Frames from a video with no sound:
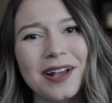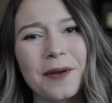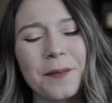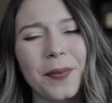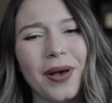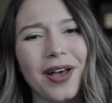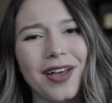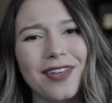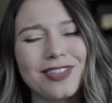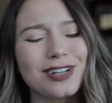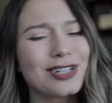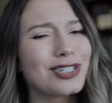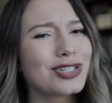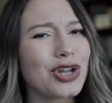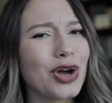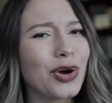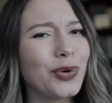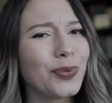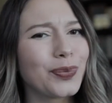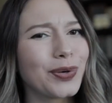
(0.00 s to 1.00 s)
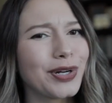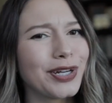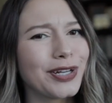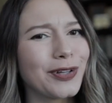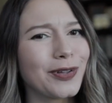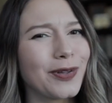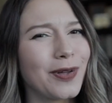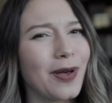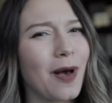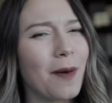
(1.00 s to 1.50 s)
but there's no
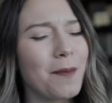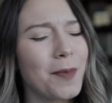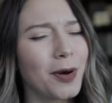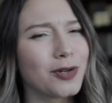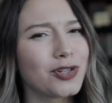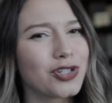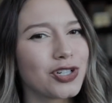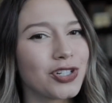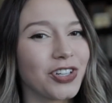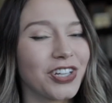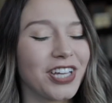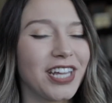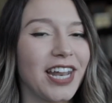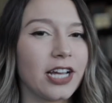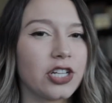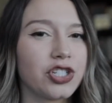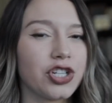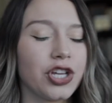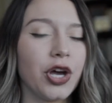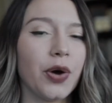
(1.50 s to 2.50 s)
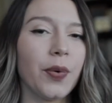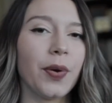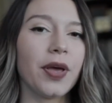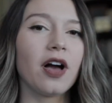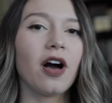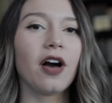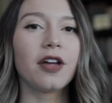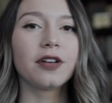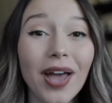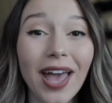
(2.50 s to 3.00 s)
real emotional connection going
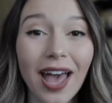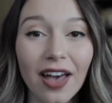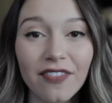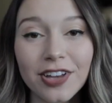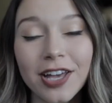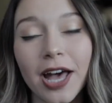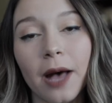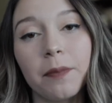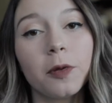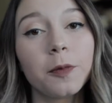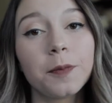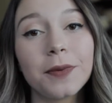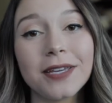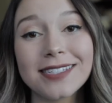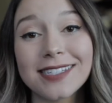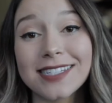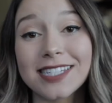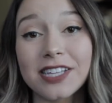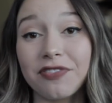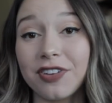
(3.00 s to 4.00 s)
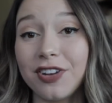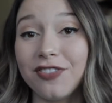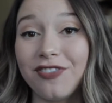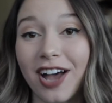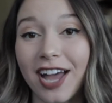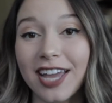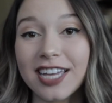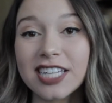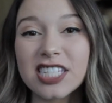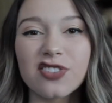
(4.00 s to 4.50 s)
on. I have a couple pieces of
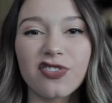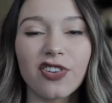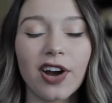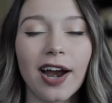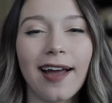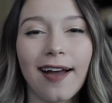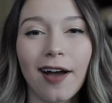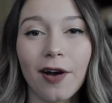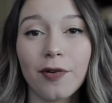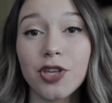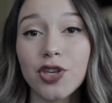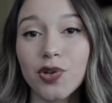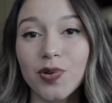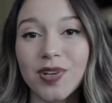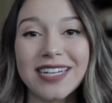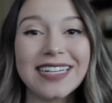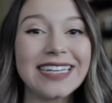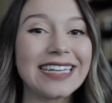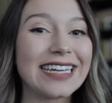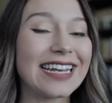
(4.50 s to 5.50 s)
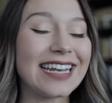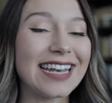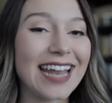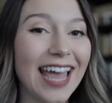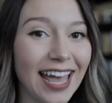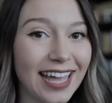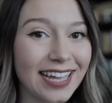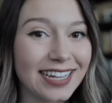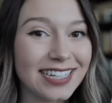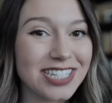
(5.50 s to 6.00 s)
advice for how you can
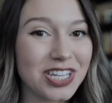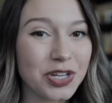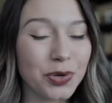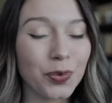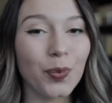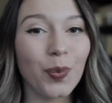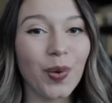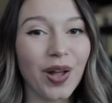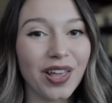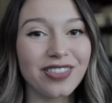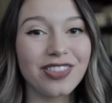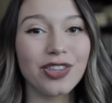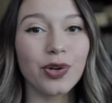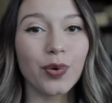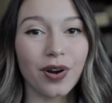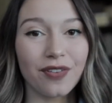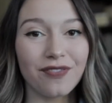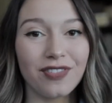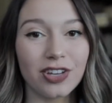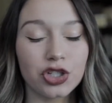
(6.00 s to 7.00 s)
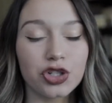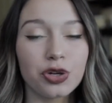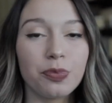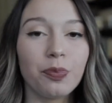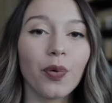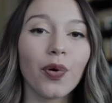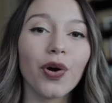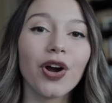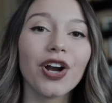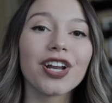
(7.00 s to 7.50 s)
connect with your vision
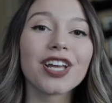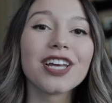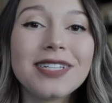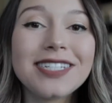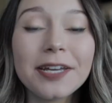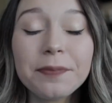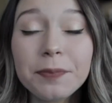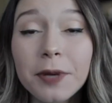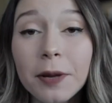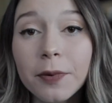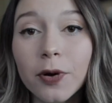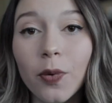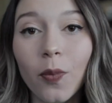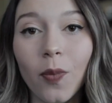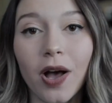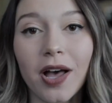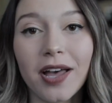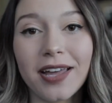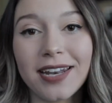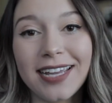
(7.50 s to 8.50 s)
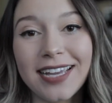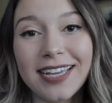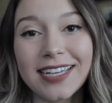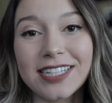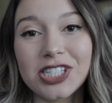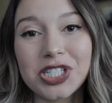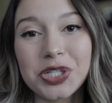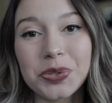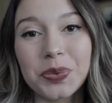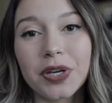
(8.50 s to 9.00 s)
board. Tip number one
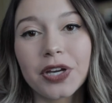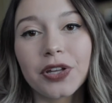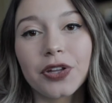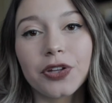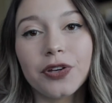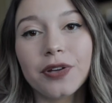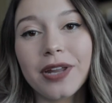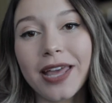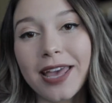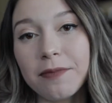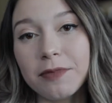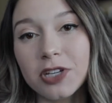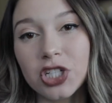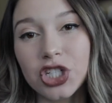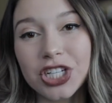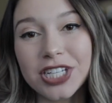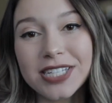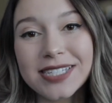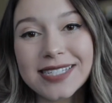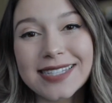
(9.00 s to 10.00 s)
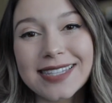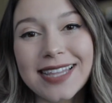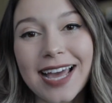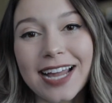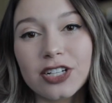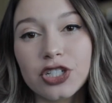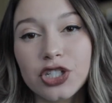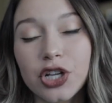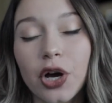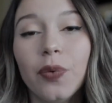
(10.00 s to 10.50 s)
is to include images
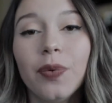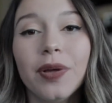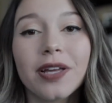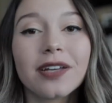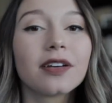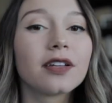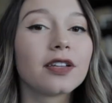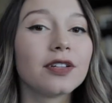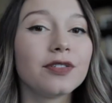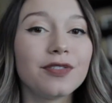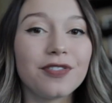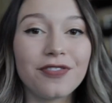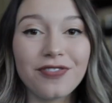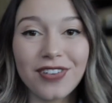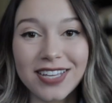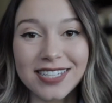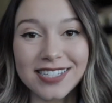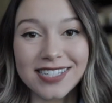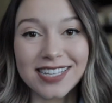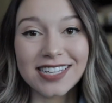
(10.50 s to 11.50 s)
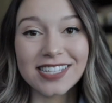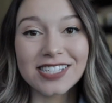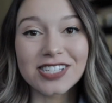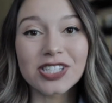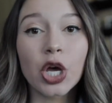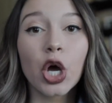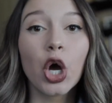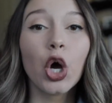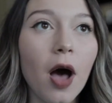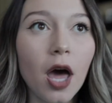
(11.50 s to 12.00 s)
that don't include faces.
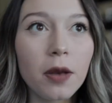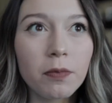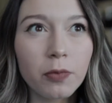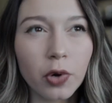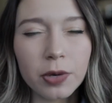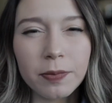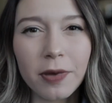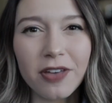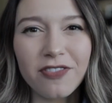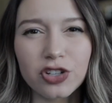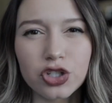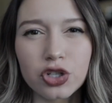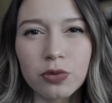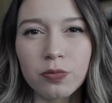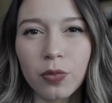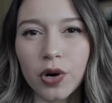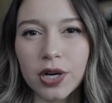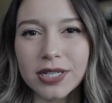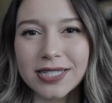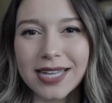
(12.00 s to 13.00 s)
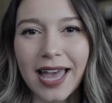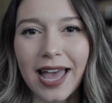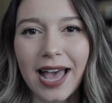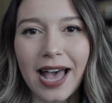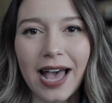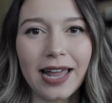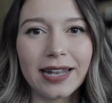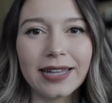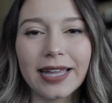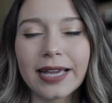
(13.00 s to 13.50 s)
On one of my vision boards, I
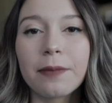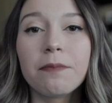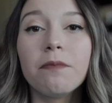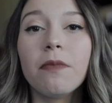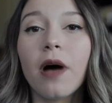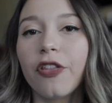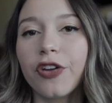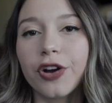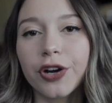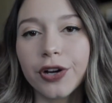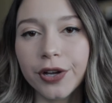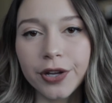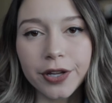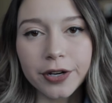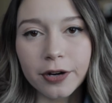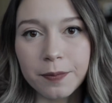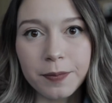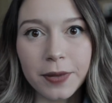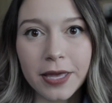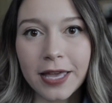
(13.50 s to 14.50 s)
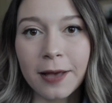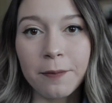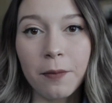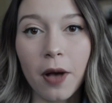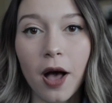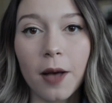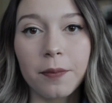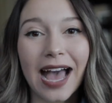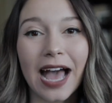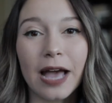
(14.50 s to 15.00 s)
had like motherhood or being a
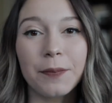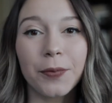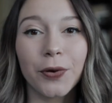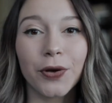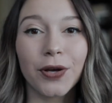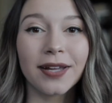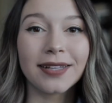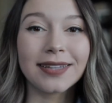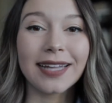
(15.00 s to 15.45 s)
mom. I put